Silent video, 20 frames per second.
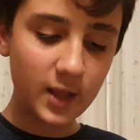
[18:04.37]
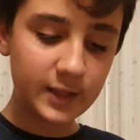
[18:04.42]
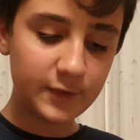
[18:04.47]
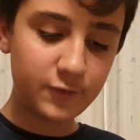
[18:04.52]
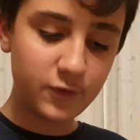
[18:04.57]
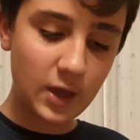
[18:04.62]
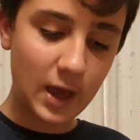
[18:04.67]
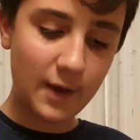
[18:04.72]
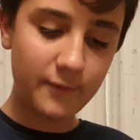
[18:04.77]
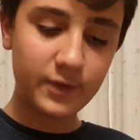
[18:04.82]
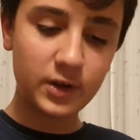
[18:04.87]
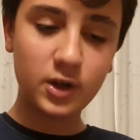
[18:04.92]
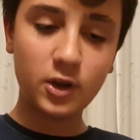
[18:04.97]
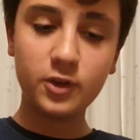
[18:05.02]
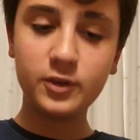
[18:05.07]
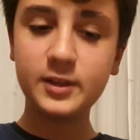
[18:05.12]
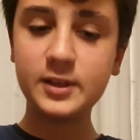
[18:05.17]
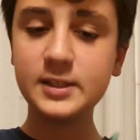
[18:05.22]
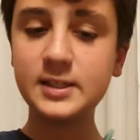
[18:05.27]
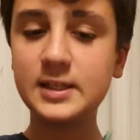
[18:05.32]
if you haven't
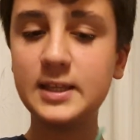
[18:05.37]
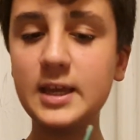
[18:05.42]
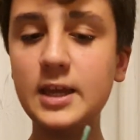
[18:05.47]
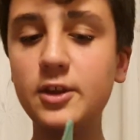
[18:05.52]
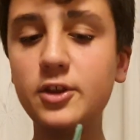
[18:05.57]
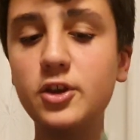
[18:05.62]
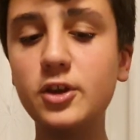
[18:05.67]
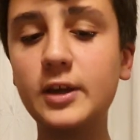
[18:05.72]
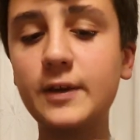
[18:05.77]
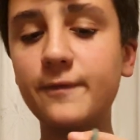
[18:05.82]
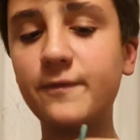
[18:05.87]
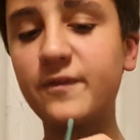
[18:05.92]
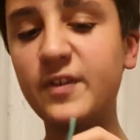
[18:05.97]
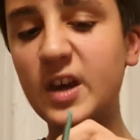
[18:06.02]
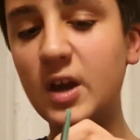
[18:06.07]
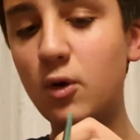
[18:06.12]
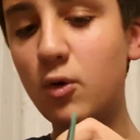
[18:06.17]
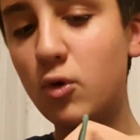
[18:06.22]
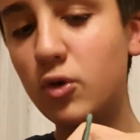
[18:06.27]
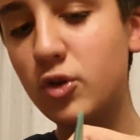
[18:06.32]
noticed. Here, you can fit
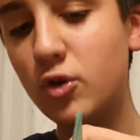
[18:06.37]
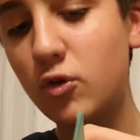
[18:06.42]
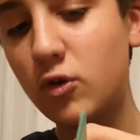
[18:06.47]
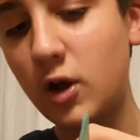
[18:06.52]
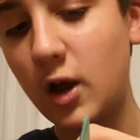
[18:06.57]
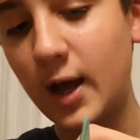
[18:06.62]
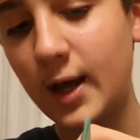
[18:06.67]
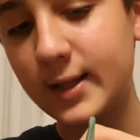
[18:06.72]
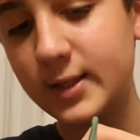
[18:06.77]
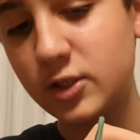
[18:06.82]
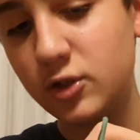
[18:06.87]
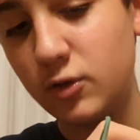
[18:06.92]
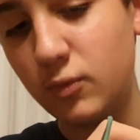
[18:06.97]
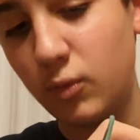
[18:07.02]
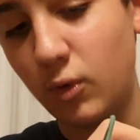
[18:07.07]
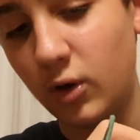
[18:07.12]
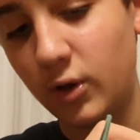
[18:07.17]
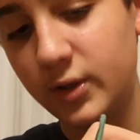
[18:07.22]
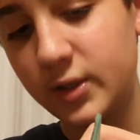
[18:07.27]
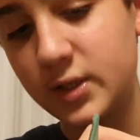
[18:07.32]
all your cards you
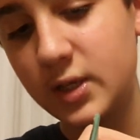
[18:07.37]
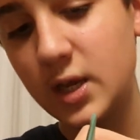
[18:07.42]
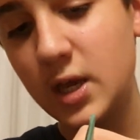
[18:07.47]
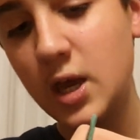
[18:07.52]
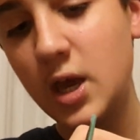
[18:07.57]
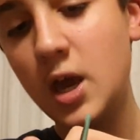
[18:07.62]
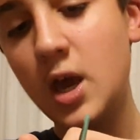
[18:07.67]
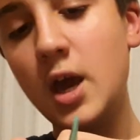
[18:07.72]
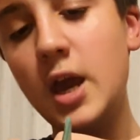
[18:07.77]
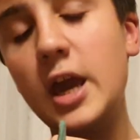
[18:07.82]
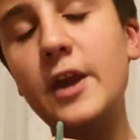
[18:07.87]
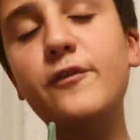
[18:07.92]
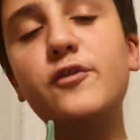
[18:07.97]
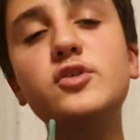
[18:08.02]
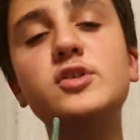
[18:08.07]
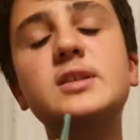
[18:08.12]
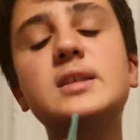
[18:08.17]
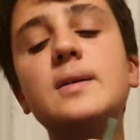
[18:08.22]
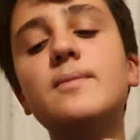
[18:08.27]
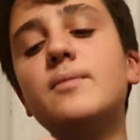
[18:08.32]
want. If you're
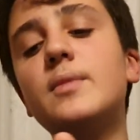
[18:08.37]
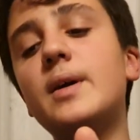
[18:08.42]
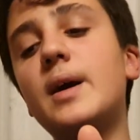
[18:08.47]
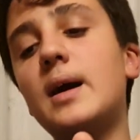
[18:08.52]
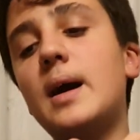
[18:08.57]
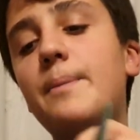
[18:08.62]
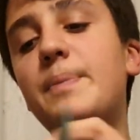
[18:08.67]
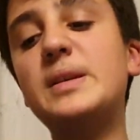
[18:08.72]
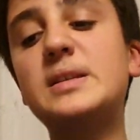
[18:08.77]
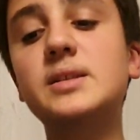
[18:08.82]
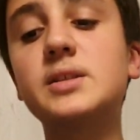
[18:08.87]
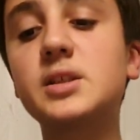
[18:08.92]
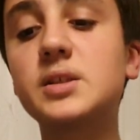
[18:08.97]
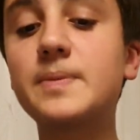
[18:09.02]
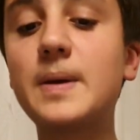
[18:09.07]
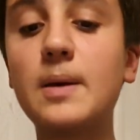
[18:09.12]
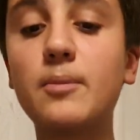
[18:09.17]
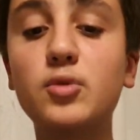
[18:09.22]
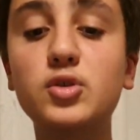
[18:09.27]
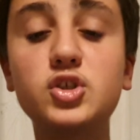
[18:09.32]
a
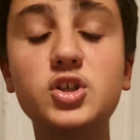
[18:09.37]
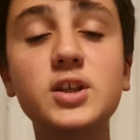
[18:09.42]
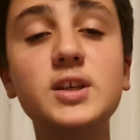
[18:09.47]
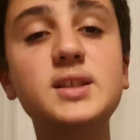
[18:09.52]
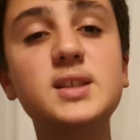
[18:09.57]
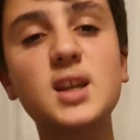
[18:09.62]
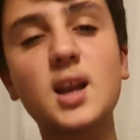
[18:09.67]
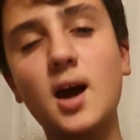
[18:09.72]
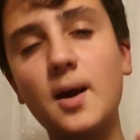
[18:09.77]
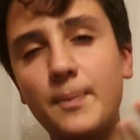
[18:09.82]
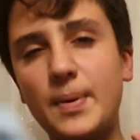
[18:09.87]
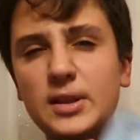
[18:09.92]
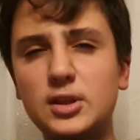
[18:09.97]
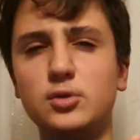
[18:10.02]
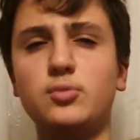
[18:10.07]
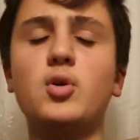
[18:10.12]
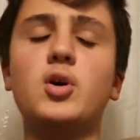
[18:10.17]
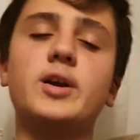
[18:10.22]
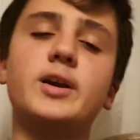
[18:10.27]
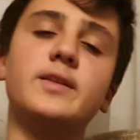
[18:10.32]
businessman which needs an iPad to
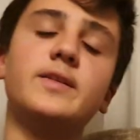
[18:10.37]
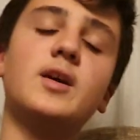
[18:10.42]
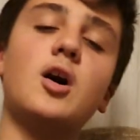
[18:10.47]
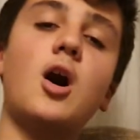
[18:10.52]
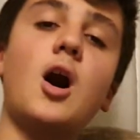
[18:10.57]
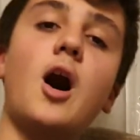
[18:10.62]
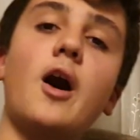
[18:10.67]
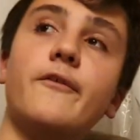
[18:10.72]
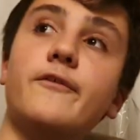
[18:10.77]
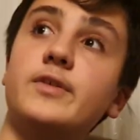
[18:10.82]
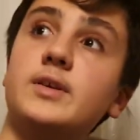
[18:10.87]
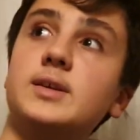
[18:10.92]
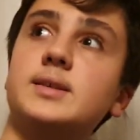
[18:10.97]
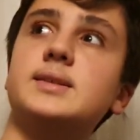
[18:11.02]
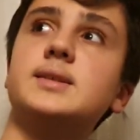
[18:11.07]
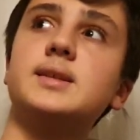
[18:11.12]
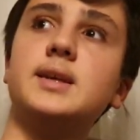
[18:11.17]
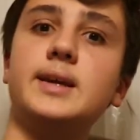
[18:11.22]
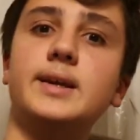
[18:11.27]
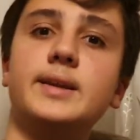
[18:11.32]
work in the office,
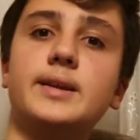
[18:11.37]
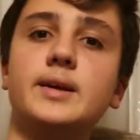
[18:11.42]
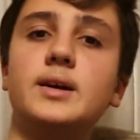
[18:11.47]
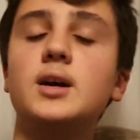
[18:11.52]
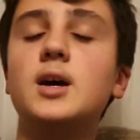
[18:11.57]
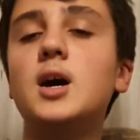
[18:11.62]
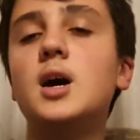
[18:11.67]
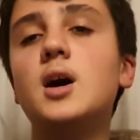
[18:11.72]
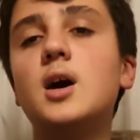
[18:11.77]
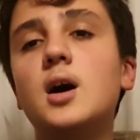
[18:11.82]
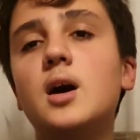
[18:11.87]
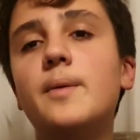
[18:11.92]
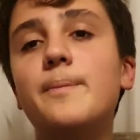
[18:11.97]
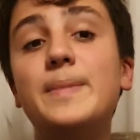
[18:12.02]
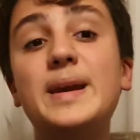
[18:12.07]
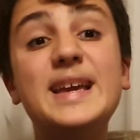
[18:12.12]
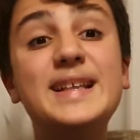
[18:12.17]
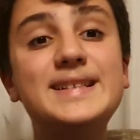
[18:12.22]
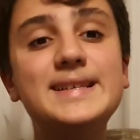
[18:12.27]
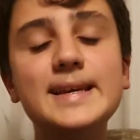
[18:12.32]
in
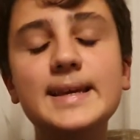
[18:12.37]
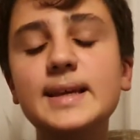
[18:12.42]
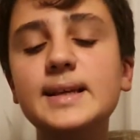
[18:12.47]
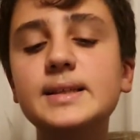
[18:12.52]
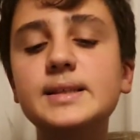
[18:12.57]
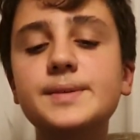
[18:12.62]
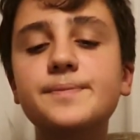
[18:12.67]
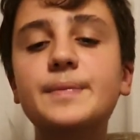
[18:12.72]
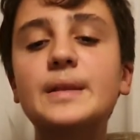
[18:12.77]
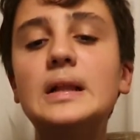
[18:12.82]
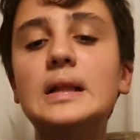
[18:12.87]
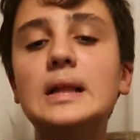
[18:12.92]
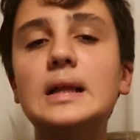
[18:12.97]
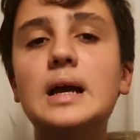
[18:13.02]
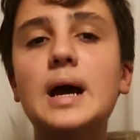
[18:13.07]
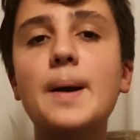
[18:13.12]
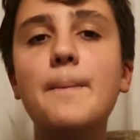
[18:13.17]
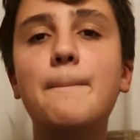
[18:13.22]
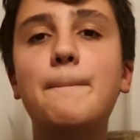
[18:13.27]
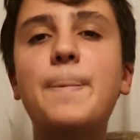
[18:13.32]
meetings,
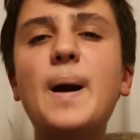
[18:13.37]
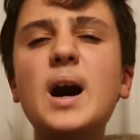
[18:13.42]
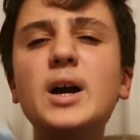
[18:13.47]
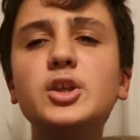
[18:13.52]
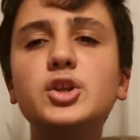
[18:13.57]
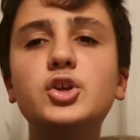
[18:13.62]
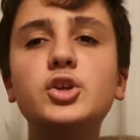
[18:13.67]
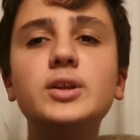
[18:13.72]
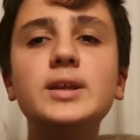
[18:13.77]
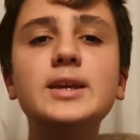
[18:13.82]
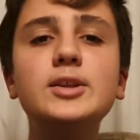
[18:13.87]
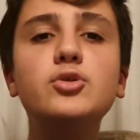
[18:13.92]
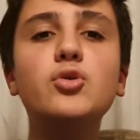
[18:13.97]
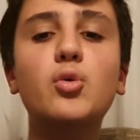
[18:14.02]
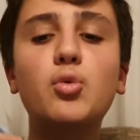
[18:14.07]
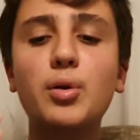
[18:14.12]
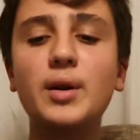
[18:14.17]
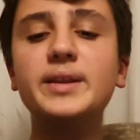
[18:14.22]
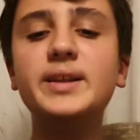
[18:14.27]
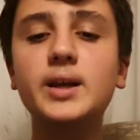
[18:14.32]
but you need your
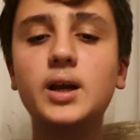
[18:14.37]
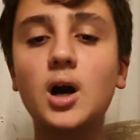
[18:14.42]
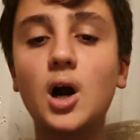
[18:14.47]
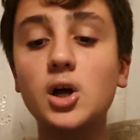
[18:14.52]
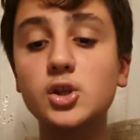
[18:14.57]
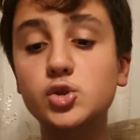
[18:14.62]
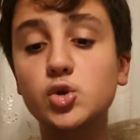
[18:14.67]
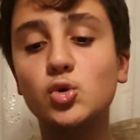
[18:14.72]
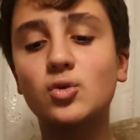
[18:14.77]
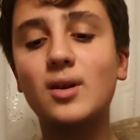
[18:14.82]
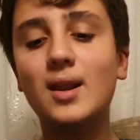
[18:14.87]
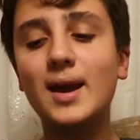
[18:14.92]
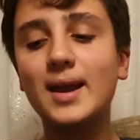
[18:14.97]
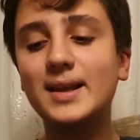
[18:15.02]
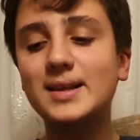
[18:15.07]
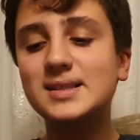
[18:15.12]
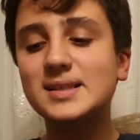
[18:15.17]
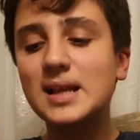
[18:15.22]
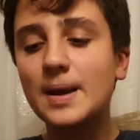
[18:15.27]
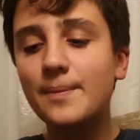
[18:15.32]
credit cards or like
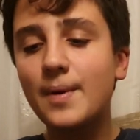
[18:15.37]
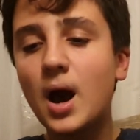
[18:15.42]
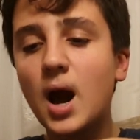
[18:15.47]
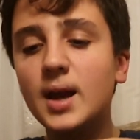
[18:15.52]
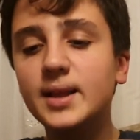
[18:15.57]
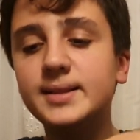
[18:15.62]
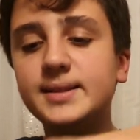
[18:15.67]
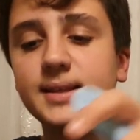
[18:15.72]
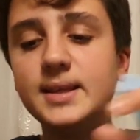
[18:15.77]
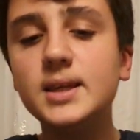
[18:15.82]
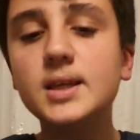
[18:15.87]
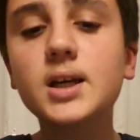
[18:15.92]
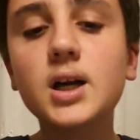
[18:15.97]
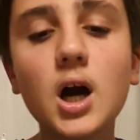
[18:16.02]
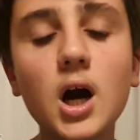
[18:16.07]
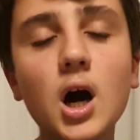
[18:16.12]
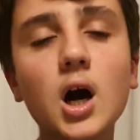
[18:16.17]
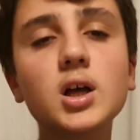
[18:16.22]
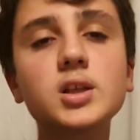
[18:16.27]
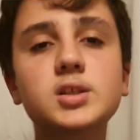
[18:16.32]
some ID
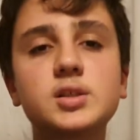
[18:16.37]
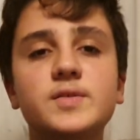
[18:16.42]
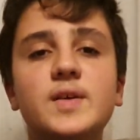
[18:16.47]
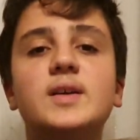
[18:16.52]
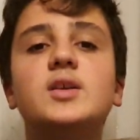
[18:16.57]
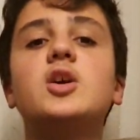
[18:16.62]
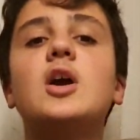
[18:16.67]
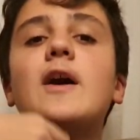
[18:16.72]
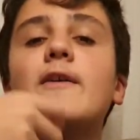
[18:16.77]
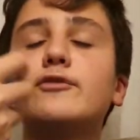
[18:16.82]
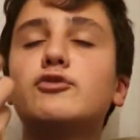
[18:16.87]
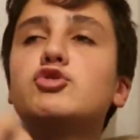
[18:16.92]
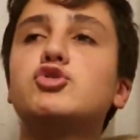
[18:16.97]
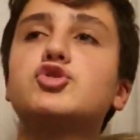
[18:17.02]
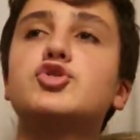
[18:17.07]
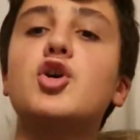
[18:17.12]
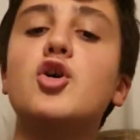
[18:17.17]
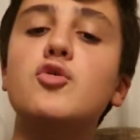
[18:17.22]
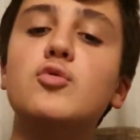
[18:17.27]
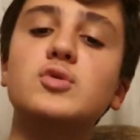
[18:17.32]
cards that you have to
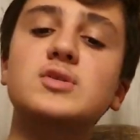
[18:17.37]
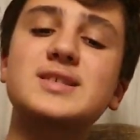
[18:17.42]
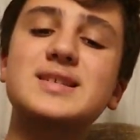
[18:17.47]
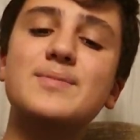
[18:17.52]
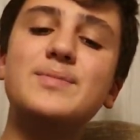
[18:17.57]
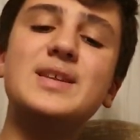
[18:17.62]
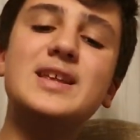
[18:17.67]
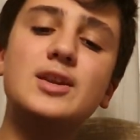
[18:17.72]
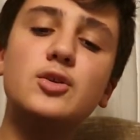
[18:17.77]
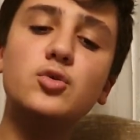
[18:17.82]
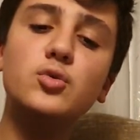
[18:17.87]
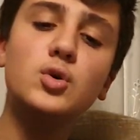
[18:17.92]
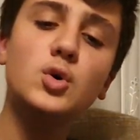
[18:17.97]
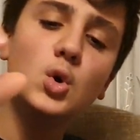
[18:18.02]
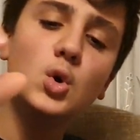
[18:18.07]
show, or some little